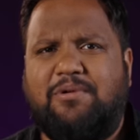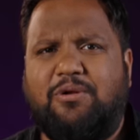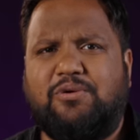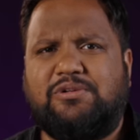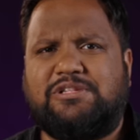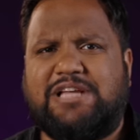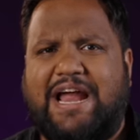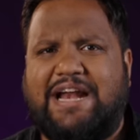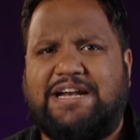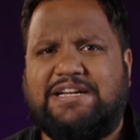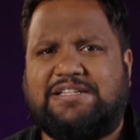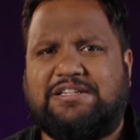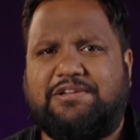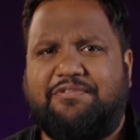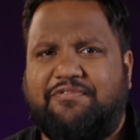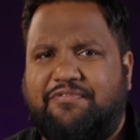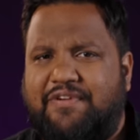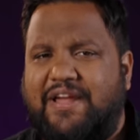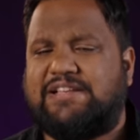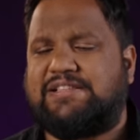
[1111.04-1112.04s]
loose ends to
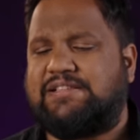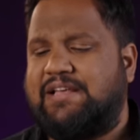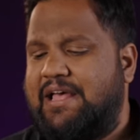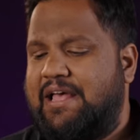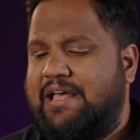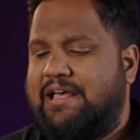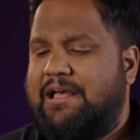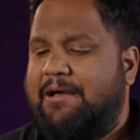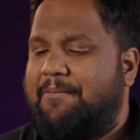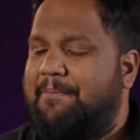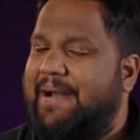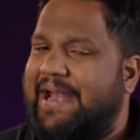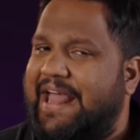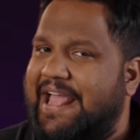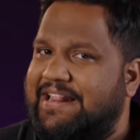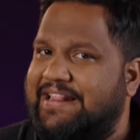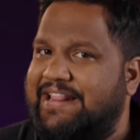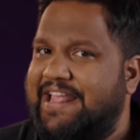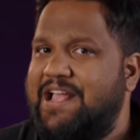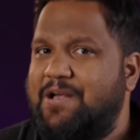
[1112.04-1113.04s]
fix, but I
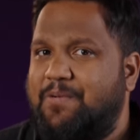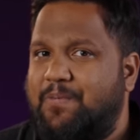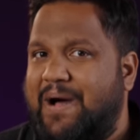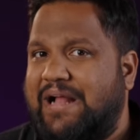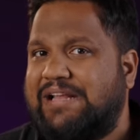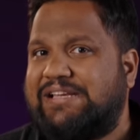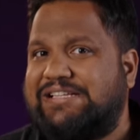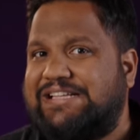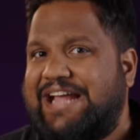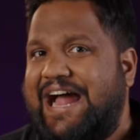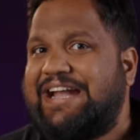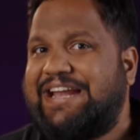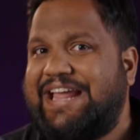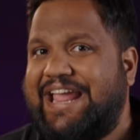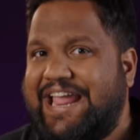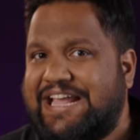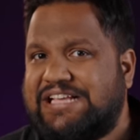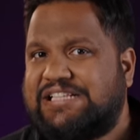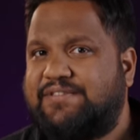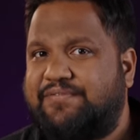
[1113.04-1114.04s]
think once that
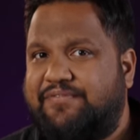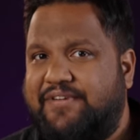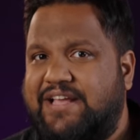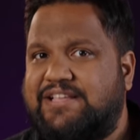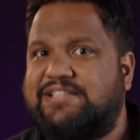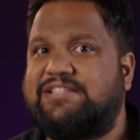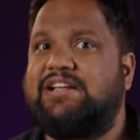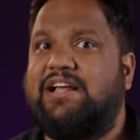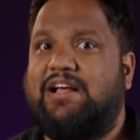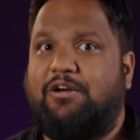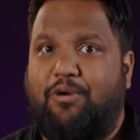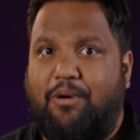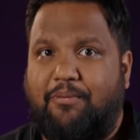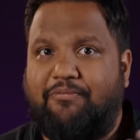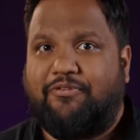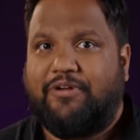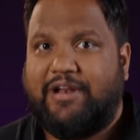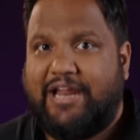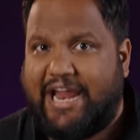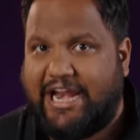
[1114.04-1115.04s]
is fixed,
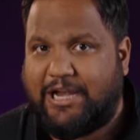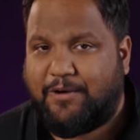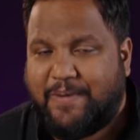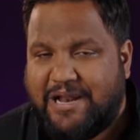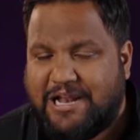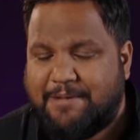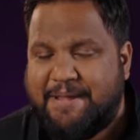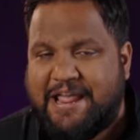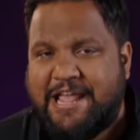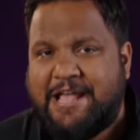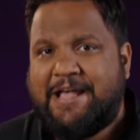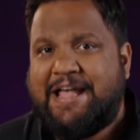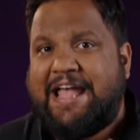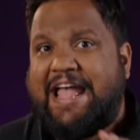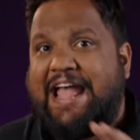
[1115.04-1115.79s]
hopefully it will be,